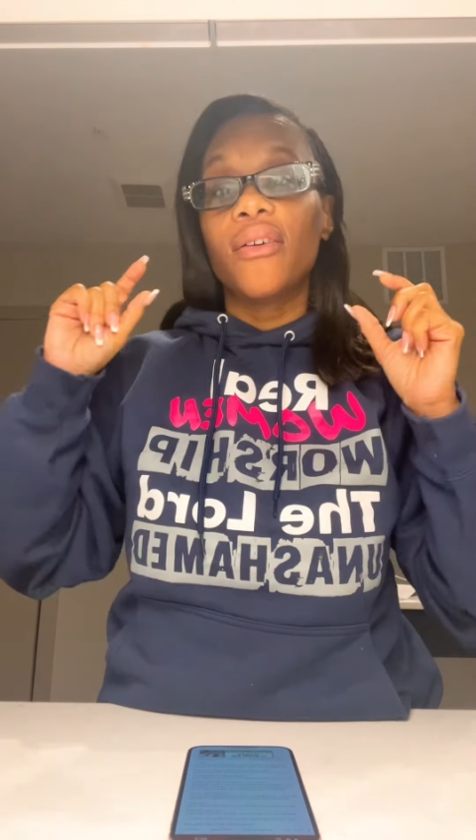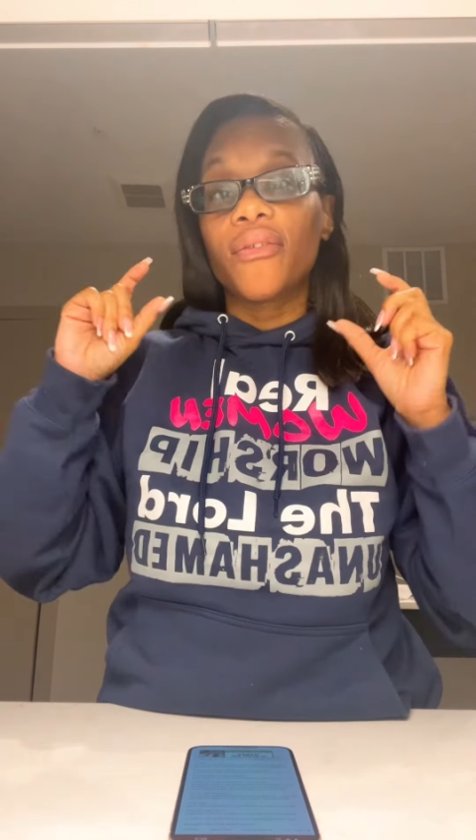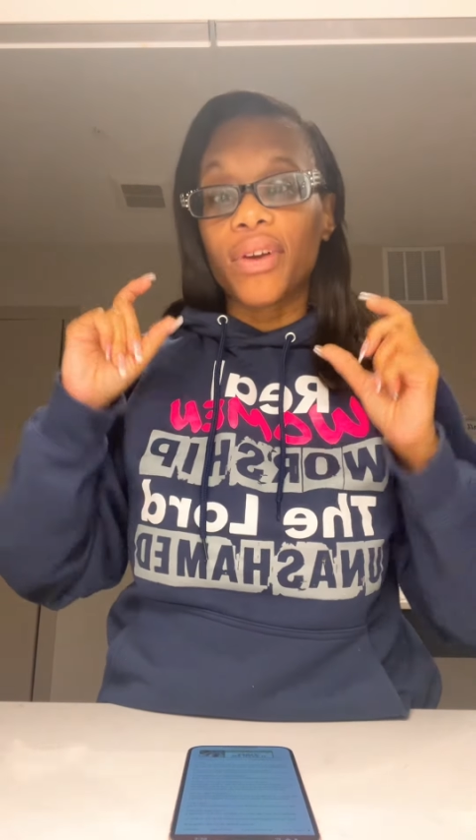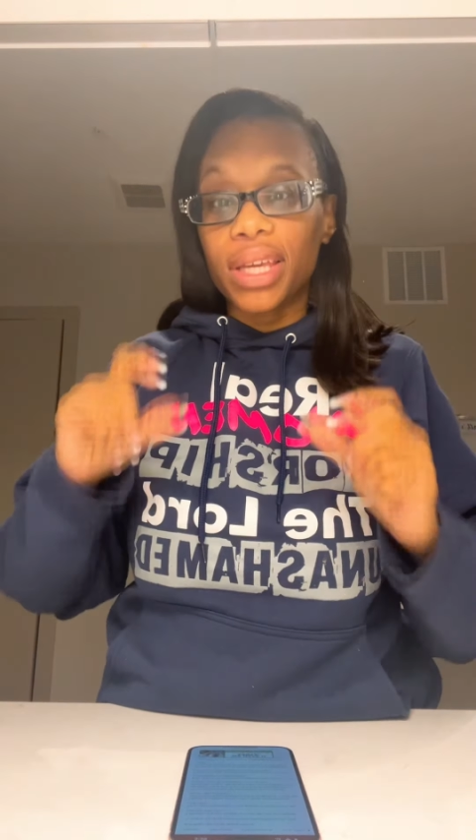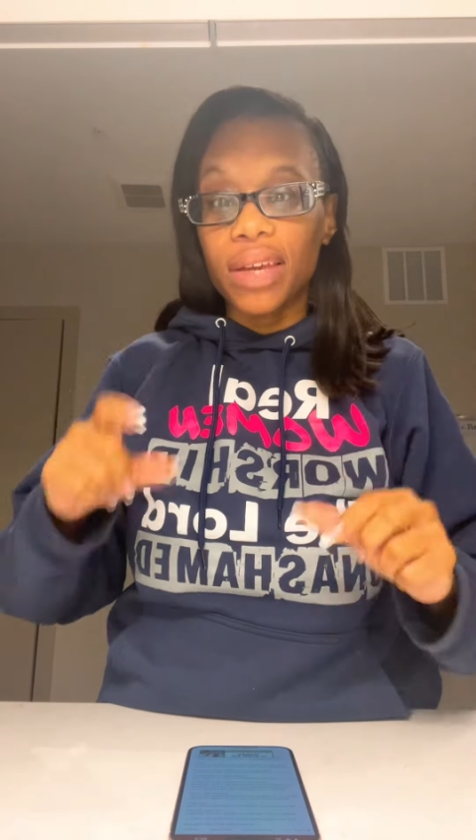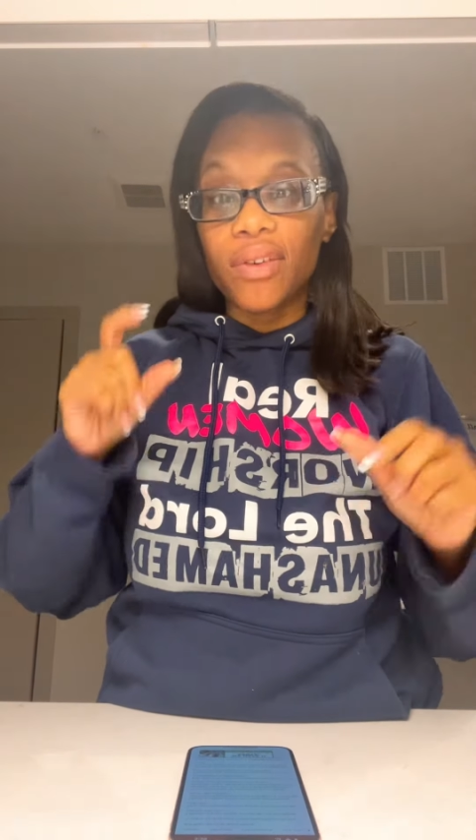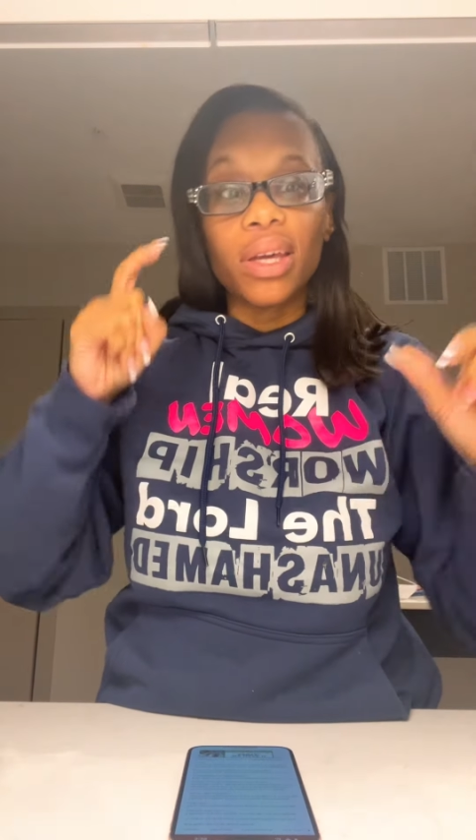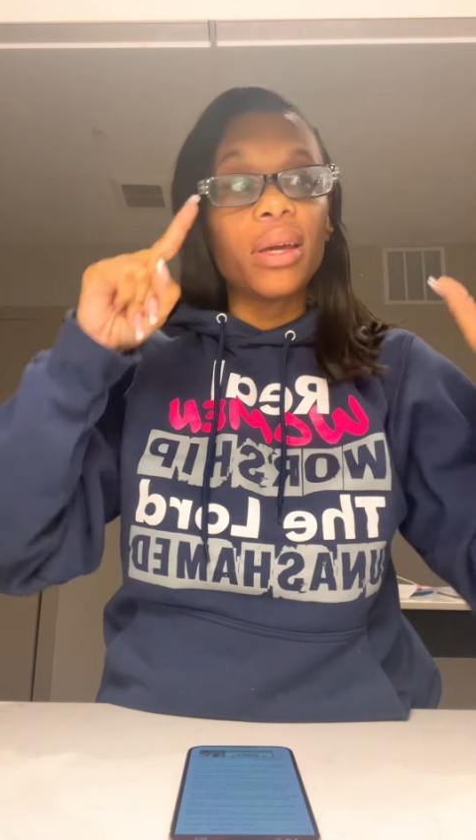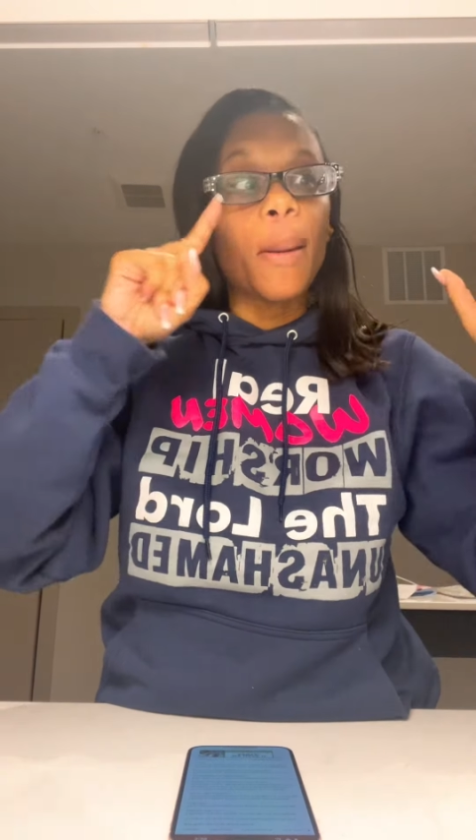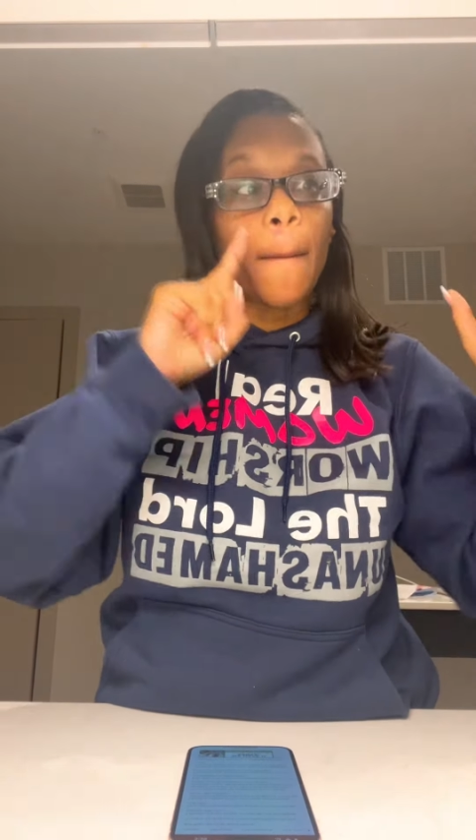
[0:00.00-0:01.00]

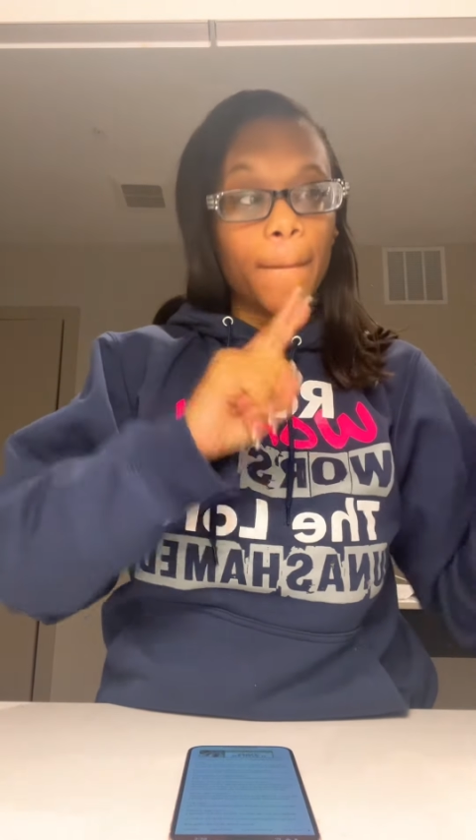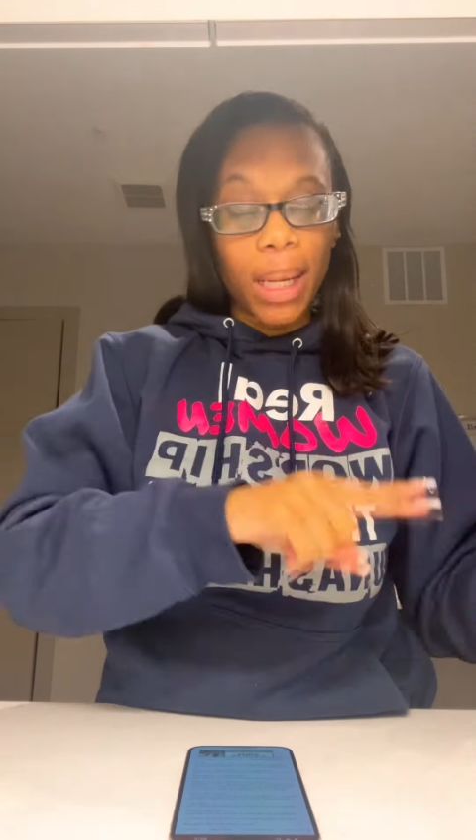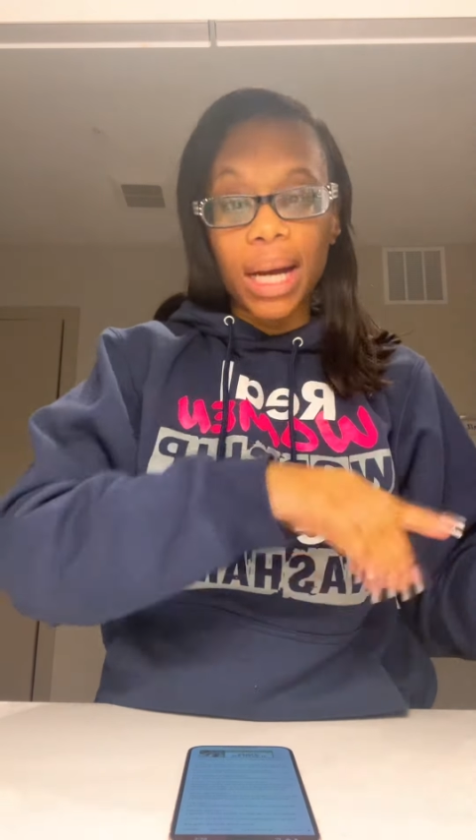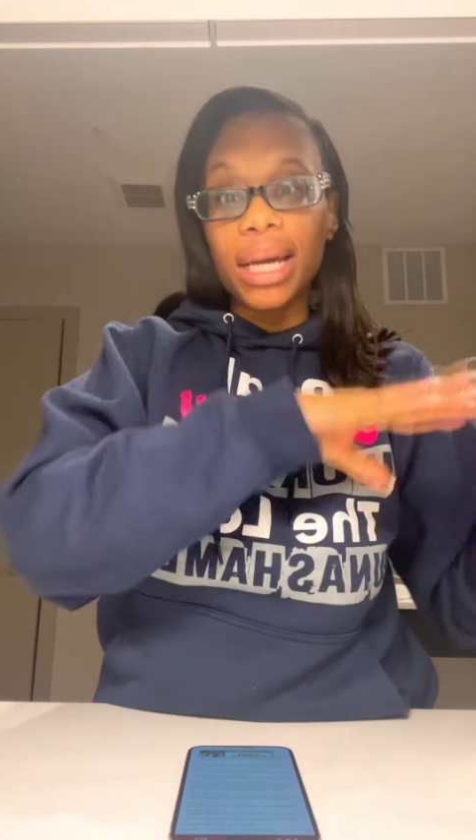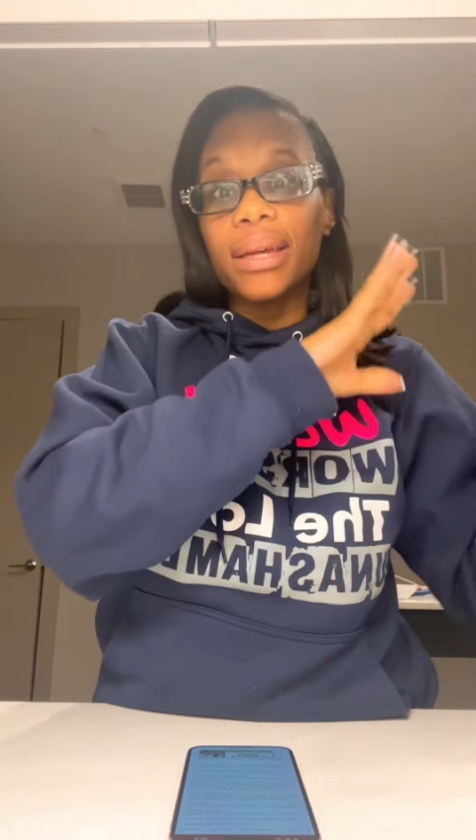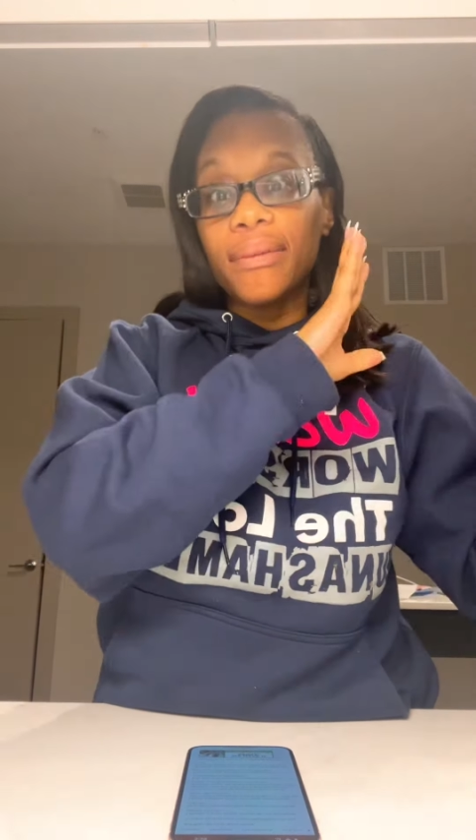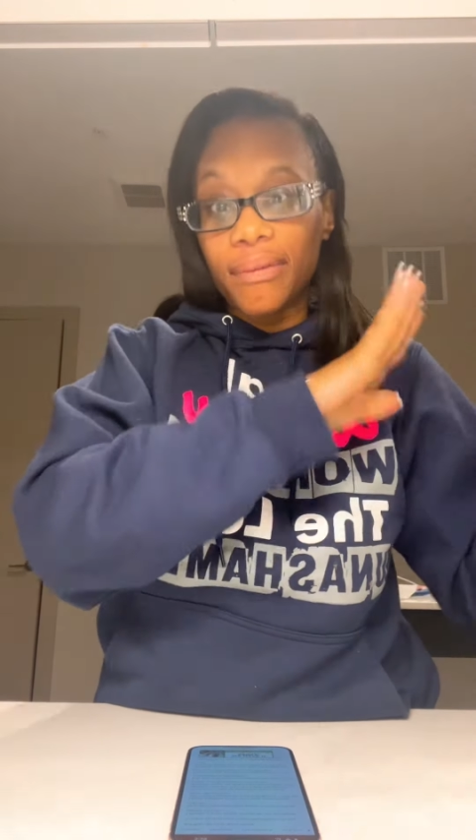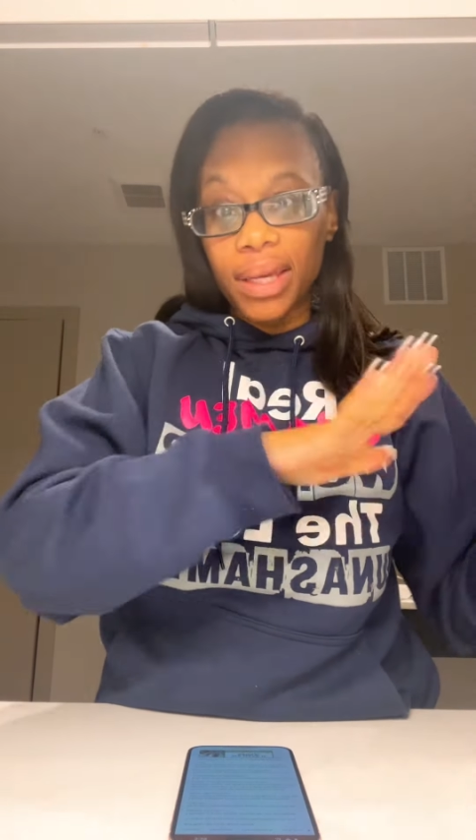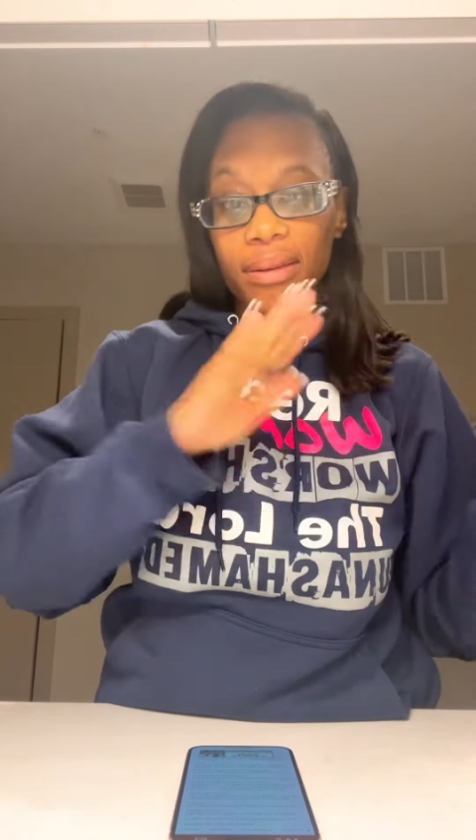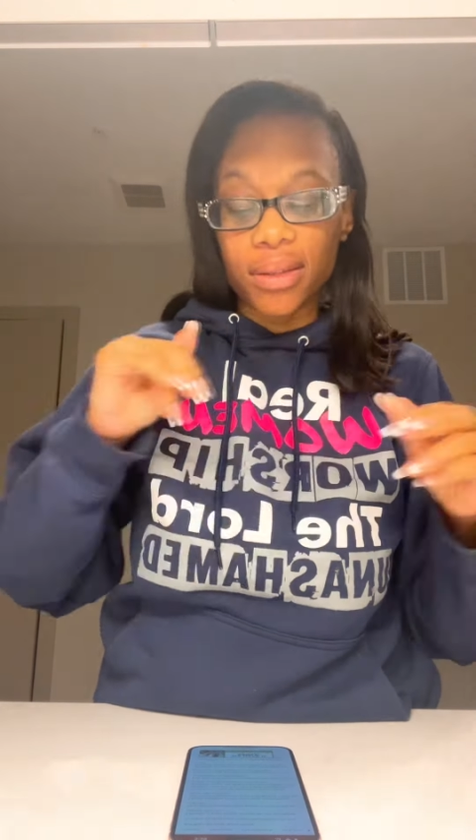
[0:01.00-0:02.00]
Forgiving by
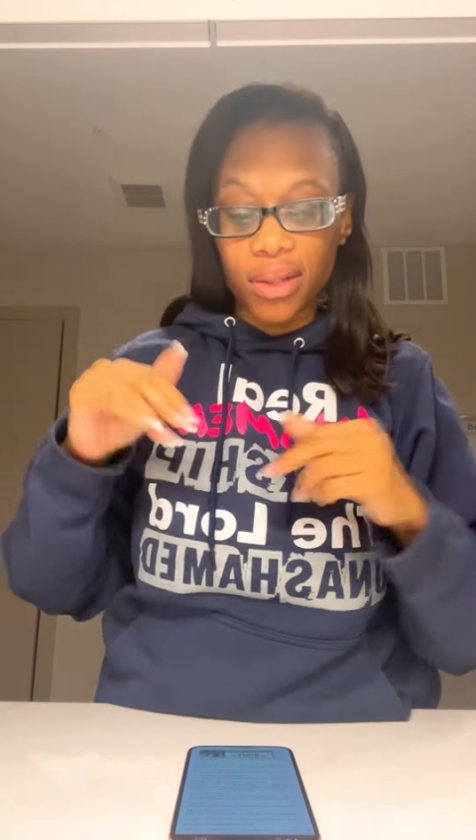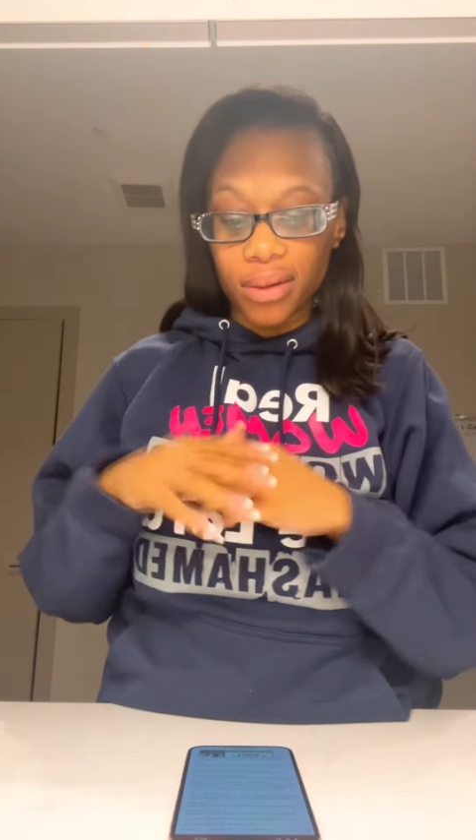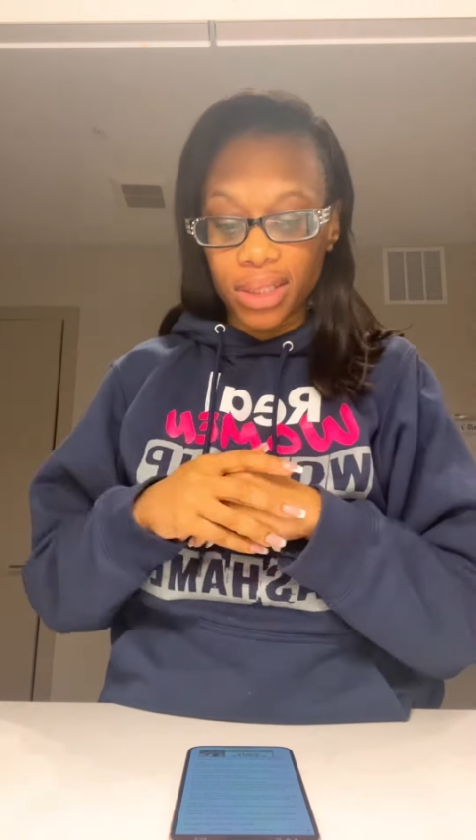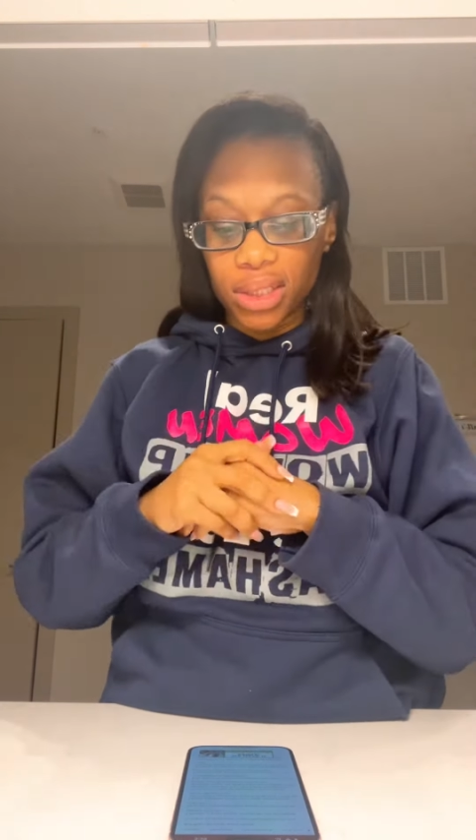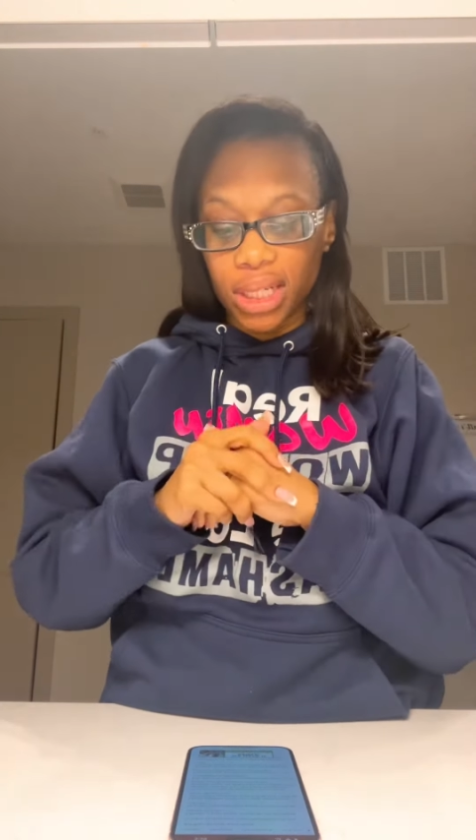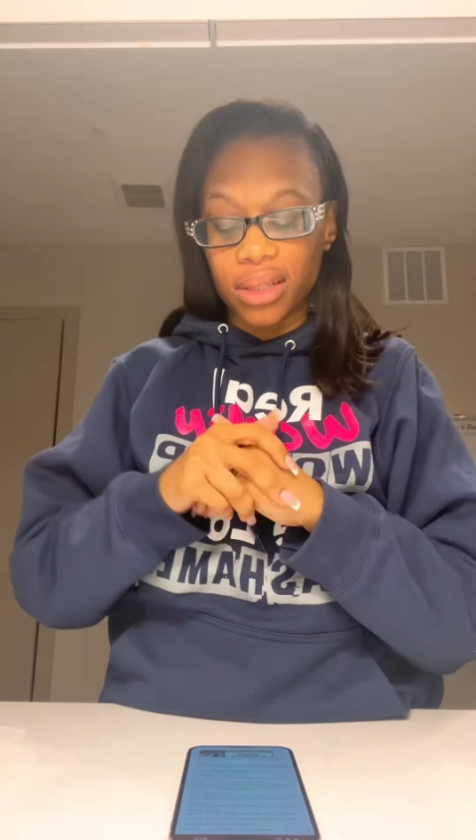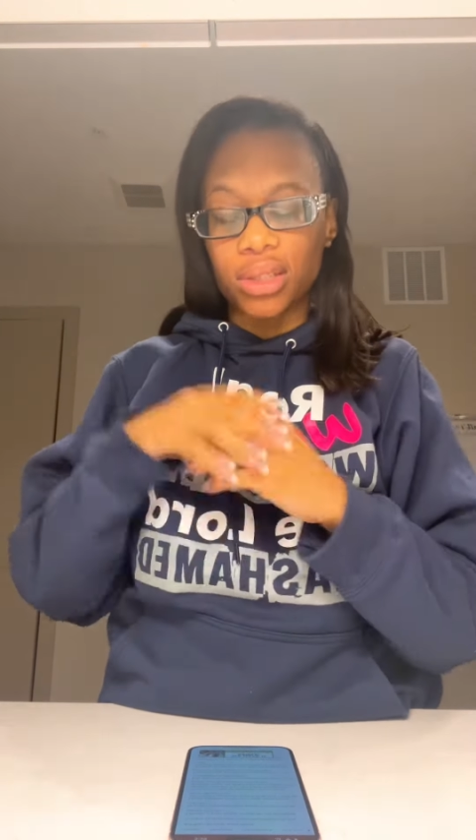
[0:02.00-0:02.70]
faith during this challenge.